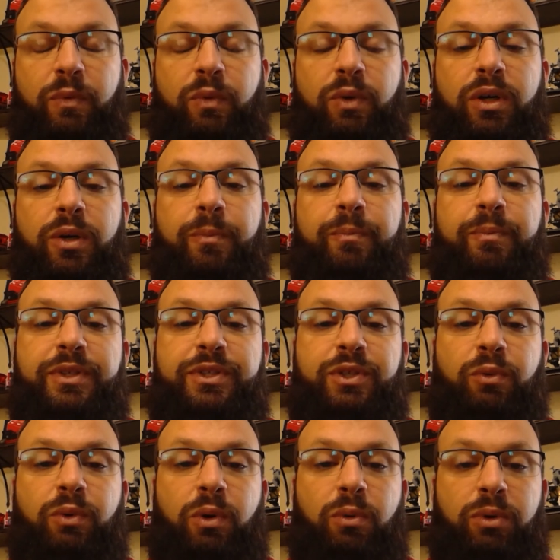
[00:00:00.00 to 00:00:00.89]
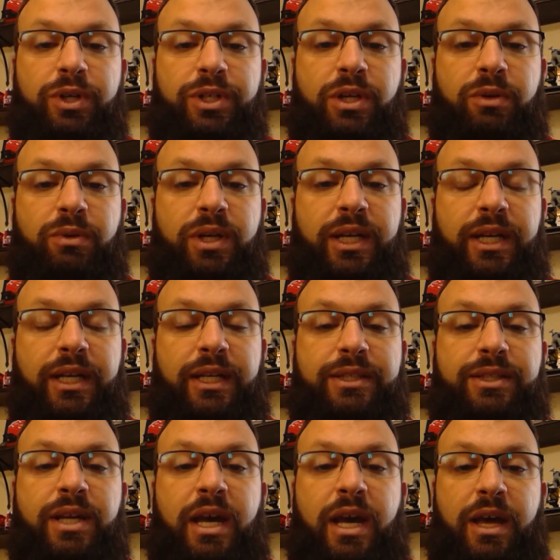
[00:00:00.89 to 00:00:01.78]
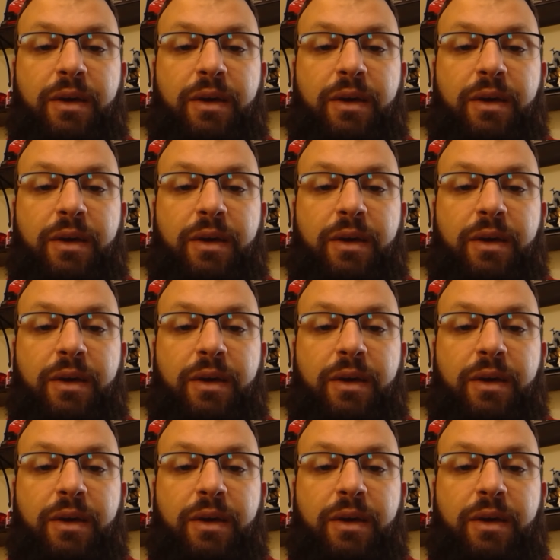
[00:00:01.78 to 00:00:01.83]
Well, so what we're doing is